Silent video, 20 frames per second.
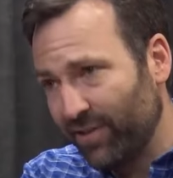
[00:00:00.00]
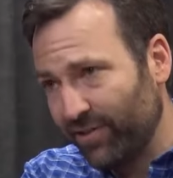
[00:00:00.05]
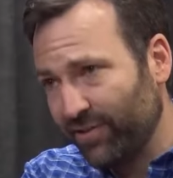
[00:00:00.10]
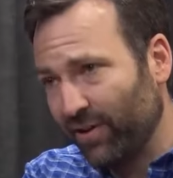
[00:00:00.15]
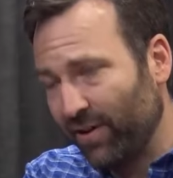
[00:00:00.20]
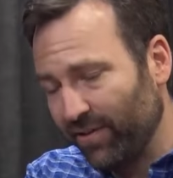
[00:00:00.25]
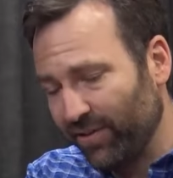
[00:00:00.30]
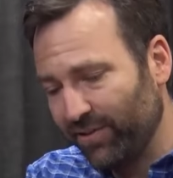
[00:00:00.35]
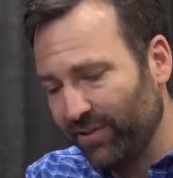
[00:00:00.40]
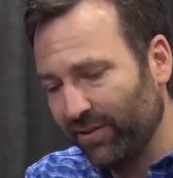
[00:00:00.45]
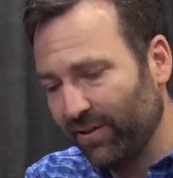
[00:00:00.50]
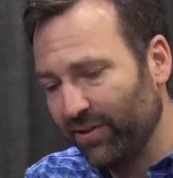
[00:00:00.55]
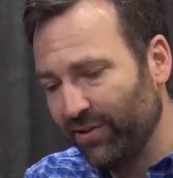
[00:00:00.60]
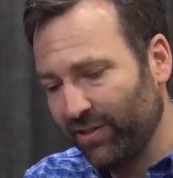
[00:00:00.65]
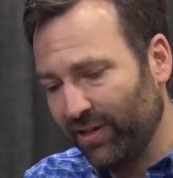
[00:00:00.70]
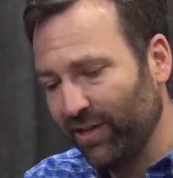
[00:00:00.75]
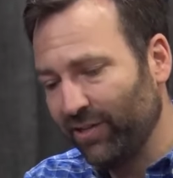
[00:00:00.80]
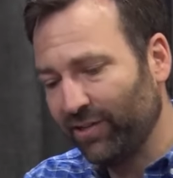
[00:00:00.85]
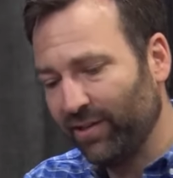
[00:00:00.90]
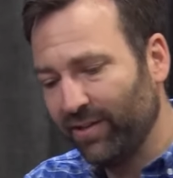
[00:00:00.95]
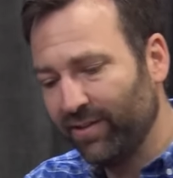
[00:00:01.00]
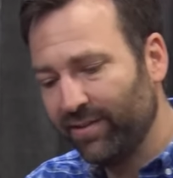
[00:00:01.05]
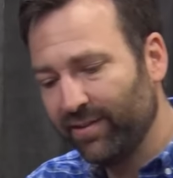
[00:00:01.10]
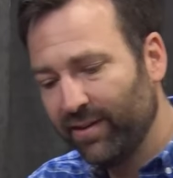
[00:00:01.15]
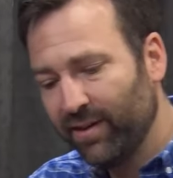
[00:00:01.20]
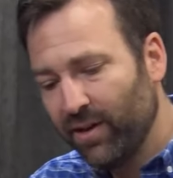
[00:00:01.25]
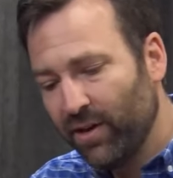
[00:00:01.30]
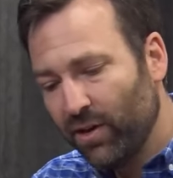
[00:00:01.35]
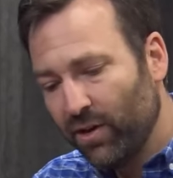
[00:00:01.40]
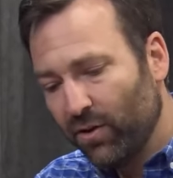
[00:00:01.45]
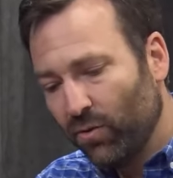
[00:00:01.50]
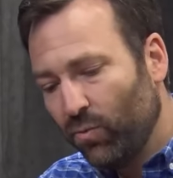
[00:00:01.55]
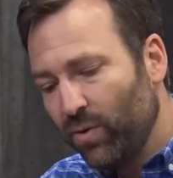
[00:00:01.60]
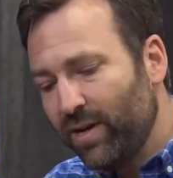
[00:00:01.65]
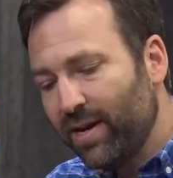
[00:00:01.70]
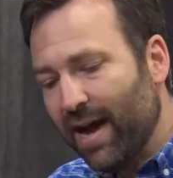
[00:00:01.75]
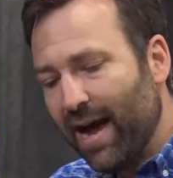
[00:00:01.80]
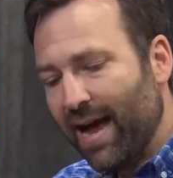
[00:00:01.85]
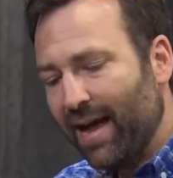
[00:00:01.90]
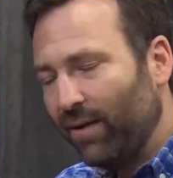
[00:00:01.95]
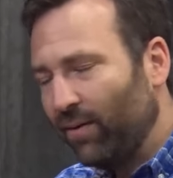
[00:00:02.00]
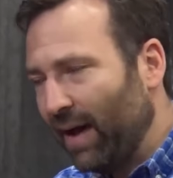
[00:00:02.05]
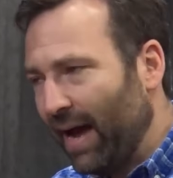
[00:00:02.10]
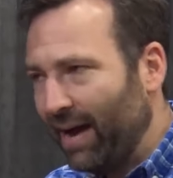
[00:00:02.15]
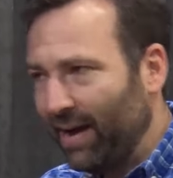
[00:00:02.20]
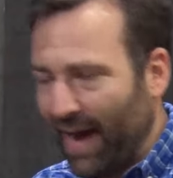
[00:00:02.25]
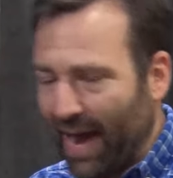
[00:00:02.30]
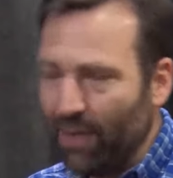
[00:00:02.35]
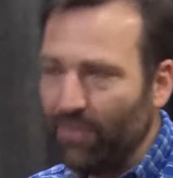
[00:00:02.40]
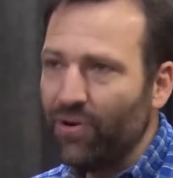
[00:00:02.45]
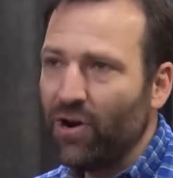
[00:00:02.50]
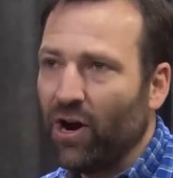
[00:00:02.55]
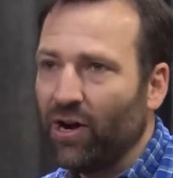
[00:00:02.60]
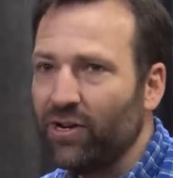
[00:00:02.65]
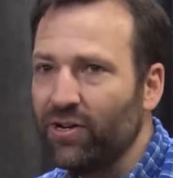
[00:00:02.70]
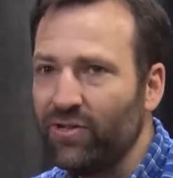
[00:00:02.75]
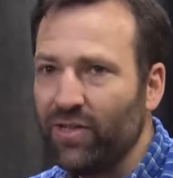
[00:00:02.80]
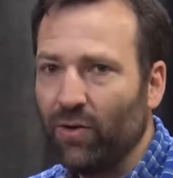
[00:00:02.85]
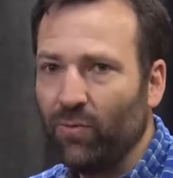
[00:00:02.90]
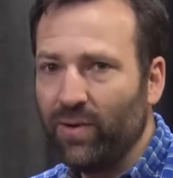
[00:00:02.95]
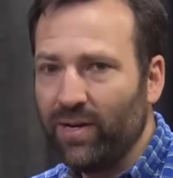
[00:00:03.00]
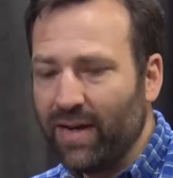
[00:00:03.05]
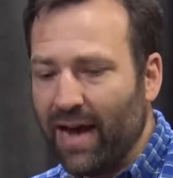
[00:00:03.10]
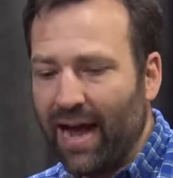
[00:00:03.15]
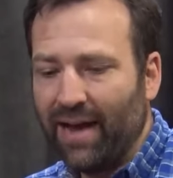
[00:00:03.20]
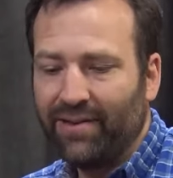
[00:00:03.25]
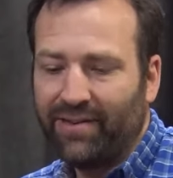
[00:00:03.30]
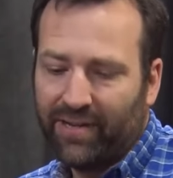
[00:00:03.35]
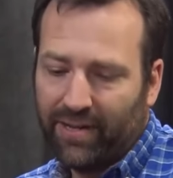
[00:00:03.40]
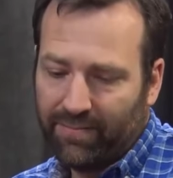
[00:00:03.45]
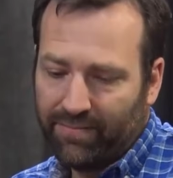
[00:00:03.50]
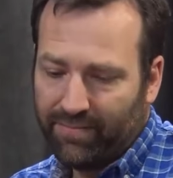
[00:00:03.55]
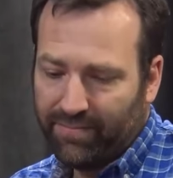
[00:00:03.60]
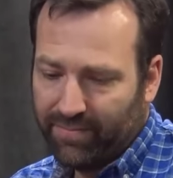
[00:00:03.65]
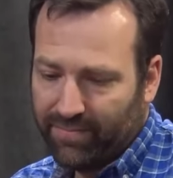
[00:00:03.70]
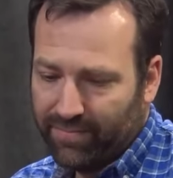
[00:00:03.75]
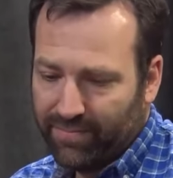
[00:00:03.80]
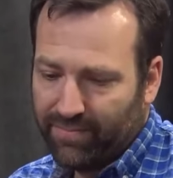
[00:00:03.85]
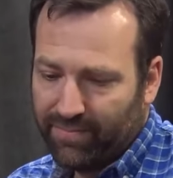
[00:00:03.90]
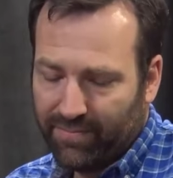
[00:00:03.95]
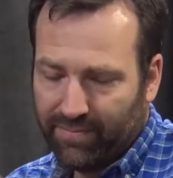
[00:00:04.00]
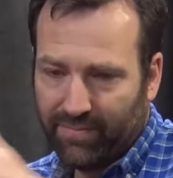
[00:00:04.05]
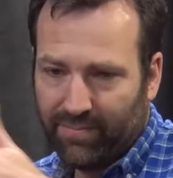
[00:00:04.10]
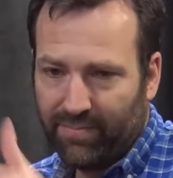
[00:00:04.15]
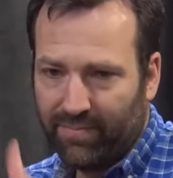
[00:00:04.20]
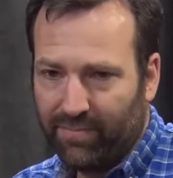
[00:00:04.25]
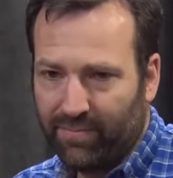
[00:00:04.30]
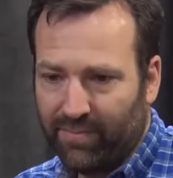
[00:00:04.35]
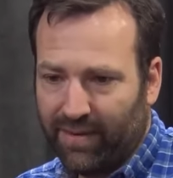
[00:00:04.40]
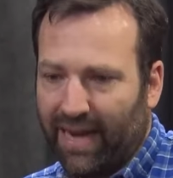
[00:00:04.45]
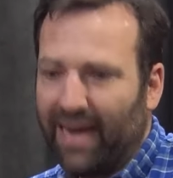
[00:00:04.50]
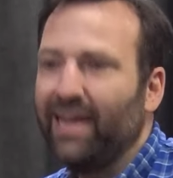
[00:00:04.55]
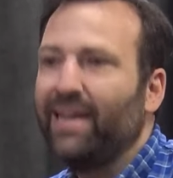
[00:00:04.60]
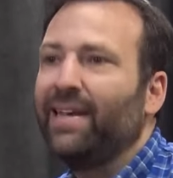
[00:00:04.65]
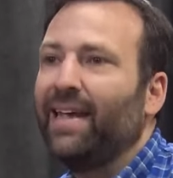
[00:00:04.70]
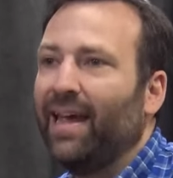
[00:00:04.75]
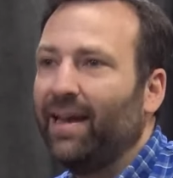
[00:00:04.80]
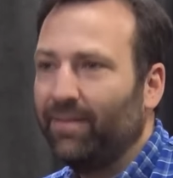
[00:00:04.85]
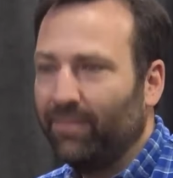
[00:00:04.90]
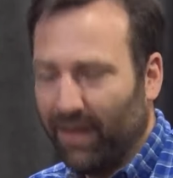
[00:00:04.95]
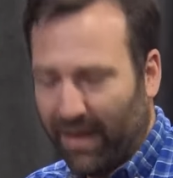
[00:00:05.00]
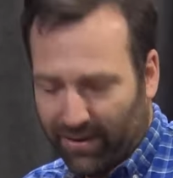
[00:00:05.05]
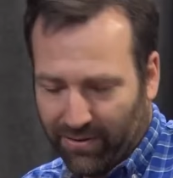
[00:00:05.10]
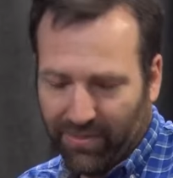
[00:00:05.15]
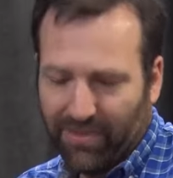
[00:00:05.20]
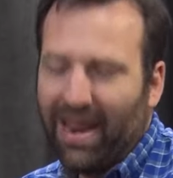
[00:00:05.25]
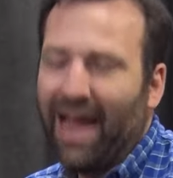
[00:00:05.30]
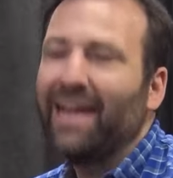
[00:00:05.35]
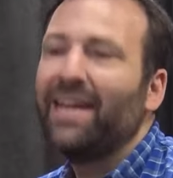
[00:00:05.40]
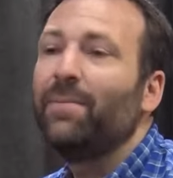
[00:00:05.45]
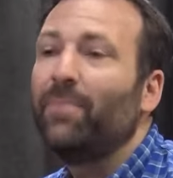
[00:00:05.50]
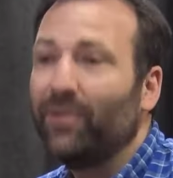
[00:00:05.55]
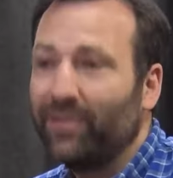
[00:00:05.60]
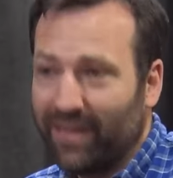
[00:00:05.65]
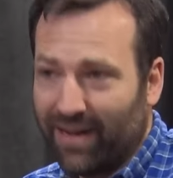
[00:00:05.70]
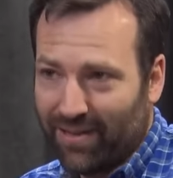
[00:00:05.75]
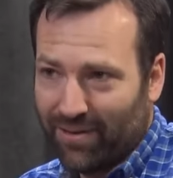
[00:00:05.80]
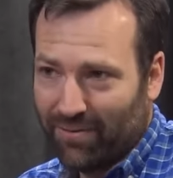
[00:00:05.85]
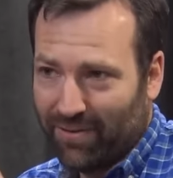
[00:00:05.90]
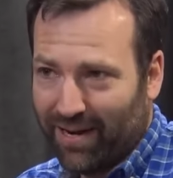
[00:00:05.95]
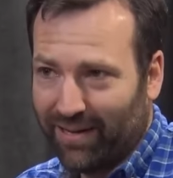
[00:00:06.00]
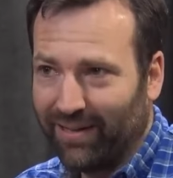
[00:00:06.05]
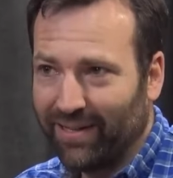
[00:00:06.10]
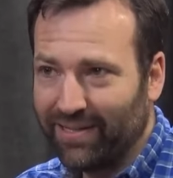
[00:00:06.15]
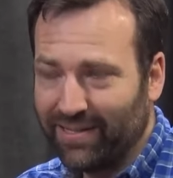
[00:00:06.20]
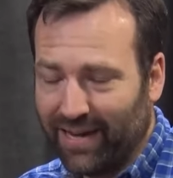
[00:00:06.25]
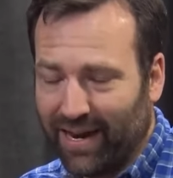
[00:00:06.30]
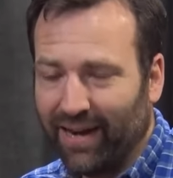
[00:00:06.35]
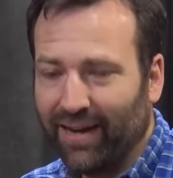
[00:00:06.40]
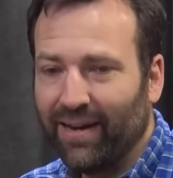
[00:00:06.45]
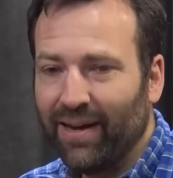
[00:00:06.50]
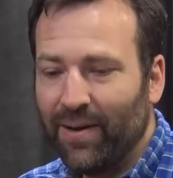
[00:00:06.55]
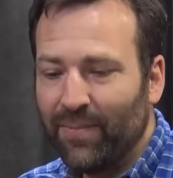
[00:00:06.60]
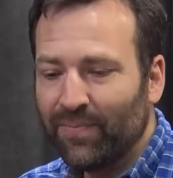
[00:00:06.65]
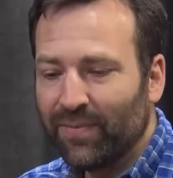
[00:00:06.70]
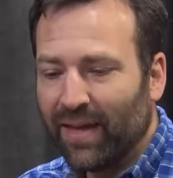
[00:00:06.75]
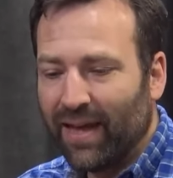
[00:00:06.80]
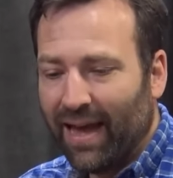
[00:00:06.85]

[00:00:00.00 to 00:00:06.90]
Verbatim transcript: this, all these negotiations, we got, I, I would argue that we got to 88, I don't know, 90% of the way, let's say. Yeah.